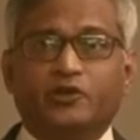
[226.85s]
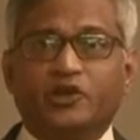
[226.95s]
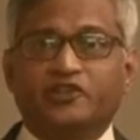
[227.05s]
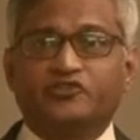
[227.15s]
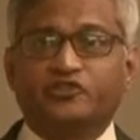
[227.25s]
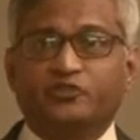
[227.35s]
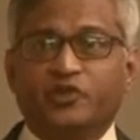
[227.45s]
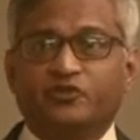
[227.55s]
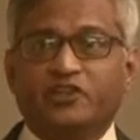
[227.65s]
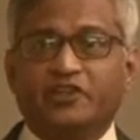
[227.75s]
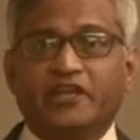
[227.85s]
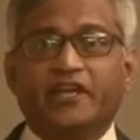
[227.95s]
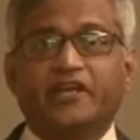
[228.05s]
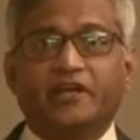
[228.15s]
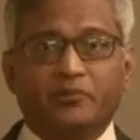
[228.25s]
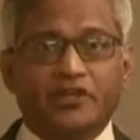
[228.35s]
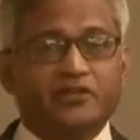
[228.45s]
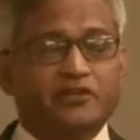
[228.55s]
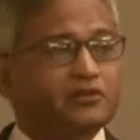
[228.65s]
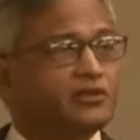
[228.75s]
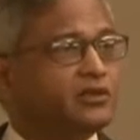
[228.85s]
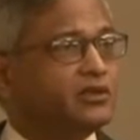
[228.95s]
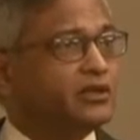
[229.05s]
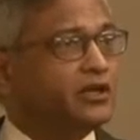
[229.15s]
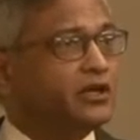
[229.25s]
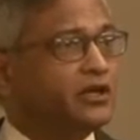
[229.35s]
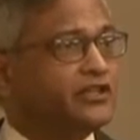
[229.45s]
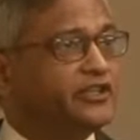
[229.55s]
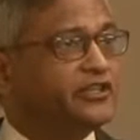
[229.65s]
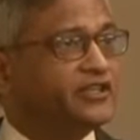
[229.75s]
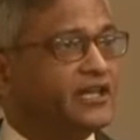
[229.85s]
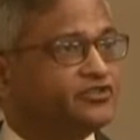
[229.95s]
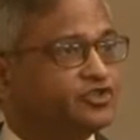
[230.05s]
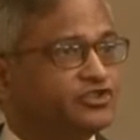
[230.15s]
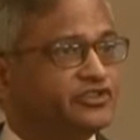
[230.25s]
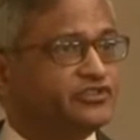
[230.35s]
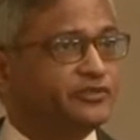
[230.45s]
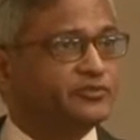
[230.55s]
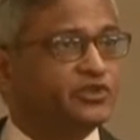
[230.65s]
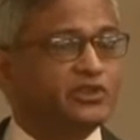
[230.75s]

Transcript: relations between A and B in the international system.